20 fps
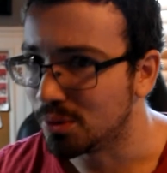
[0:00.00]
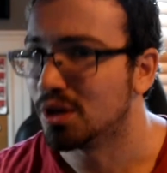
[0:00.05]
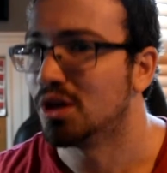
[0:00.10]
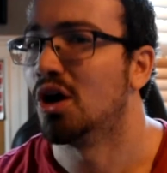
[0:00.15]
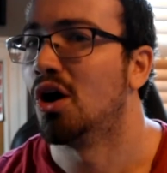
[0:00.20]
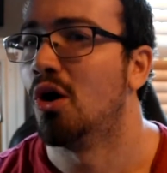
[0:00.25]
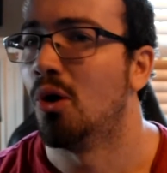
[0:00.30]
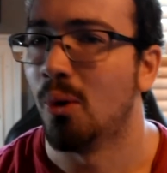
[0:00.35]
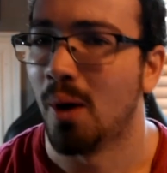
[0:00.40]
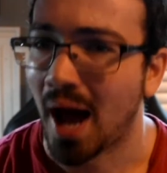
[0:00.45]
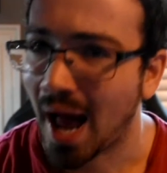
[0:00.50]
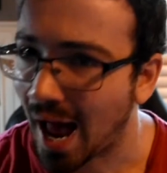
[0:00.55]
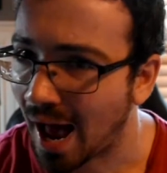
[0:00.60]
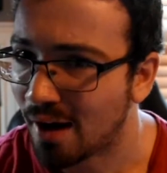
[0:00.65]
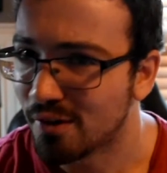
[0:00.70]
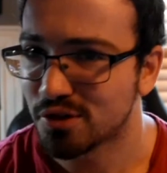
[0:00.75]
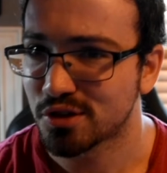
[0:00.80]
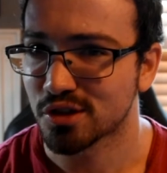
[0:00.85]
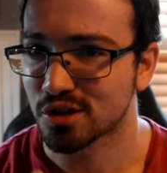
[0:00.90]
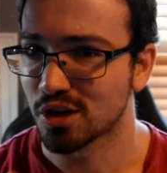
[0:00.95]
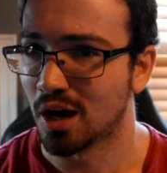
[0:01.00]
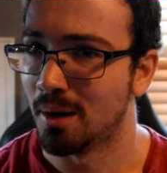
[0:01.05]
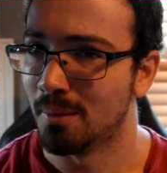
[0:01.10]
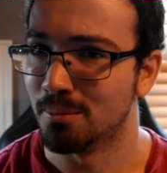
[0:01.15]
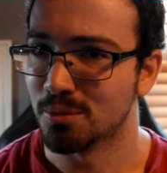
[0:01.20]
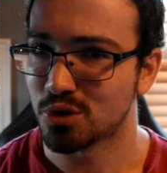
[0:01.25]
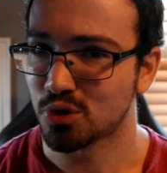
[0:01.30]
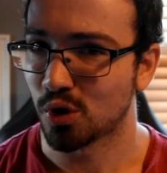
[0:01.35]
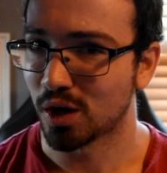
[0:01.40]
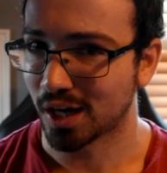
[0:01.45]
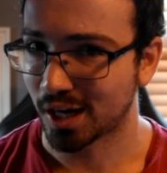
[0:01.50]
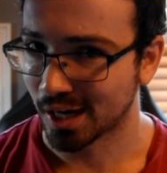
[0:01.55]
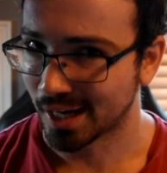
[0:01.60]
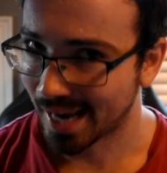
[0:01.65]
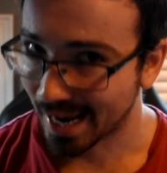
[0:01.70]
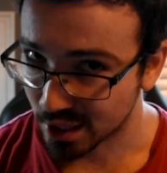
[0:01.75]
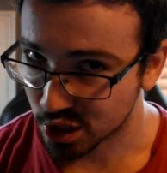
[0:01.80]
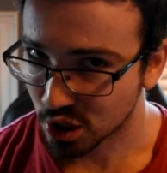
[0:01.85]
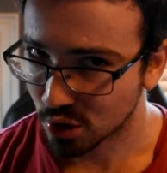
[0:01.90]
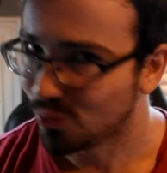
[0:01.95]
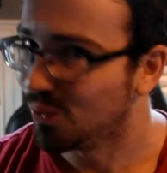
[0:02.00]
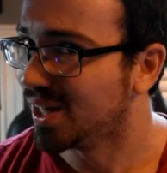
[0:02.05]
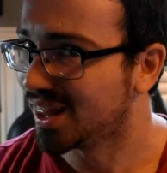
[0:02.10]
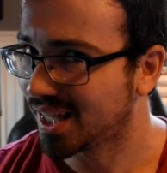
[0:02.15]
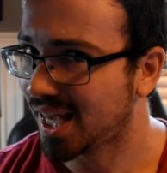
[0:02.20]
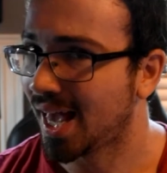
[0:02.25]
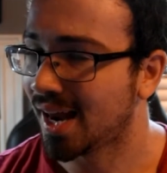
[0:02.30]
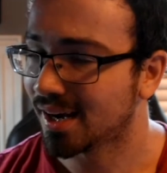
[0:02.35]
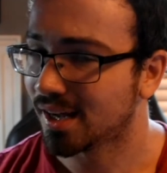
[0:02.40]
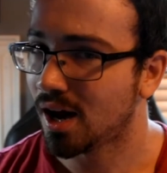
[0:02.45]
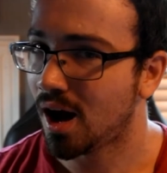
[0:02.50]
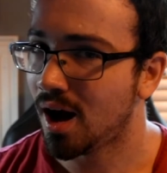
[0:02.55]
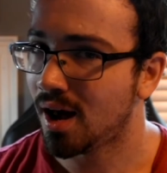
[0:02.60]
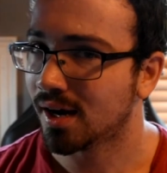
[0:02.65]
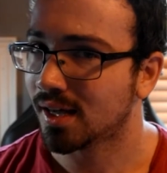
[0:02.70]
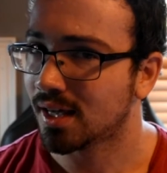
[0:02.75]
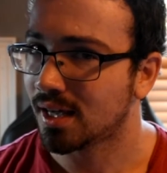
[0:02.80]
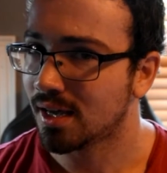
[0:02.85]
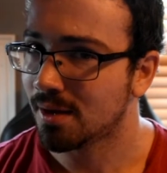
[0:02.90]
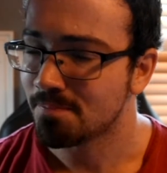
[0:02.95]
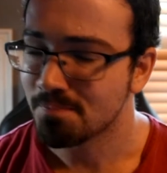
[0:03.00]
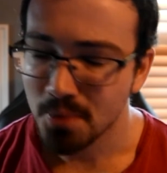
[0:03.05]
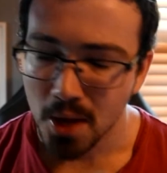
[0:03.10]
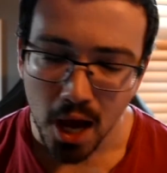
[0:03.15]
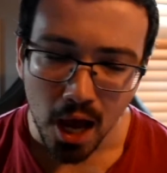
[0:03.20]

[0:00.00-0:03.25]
you know, have some sort of connection with Ken Kaneki.